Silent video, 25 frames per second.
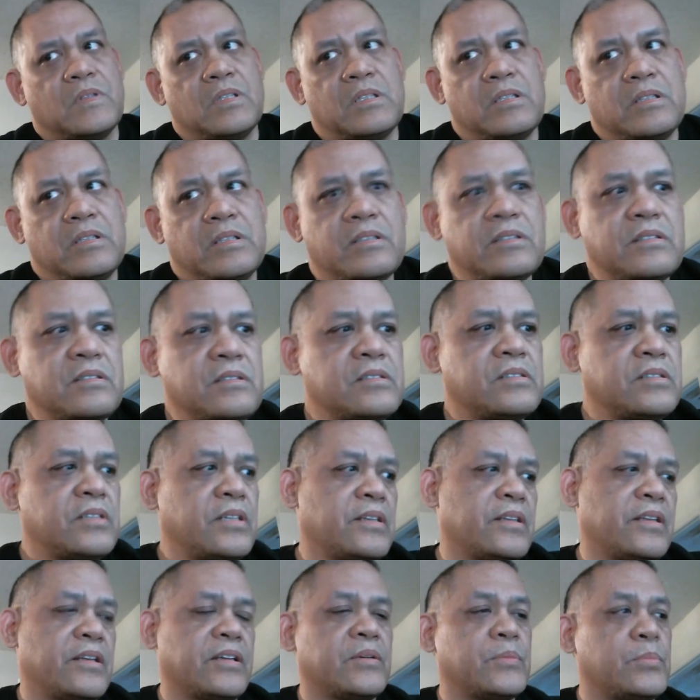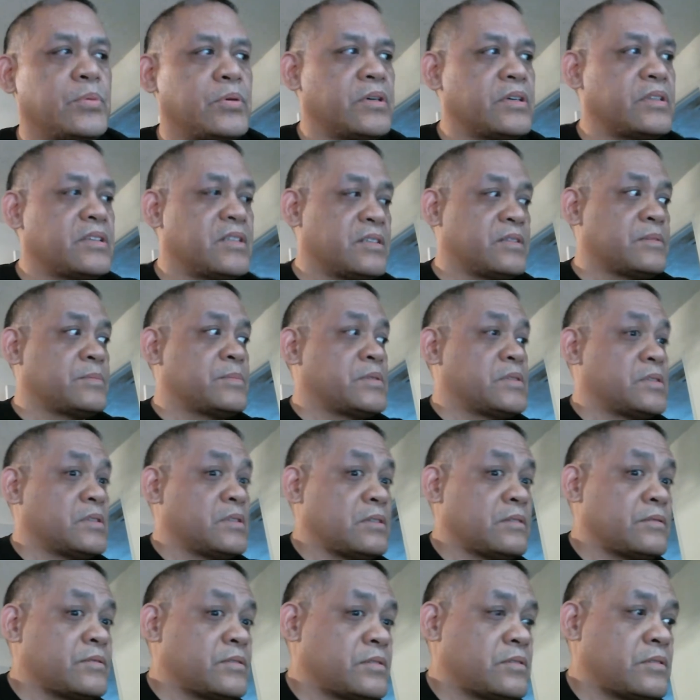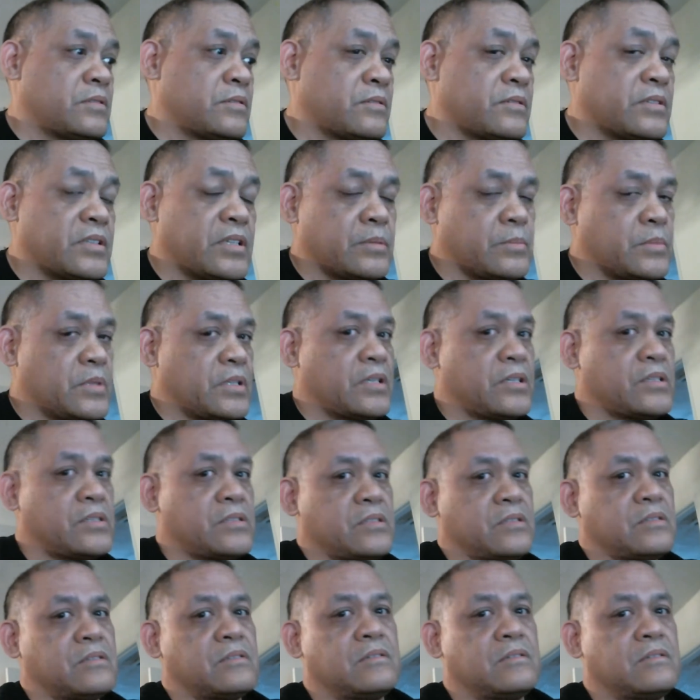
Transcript: It doesn't say they appoint themselves to damnation.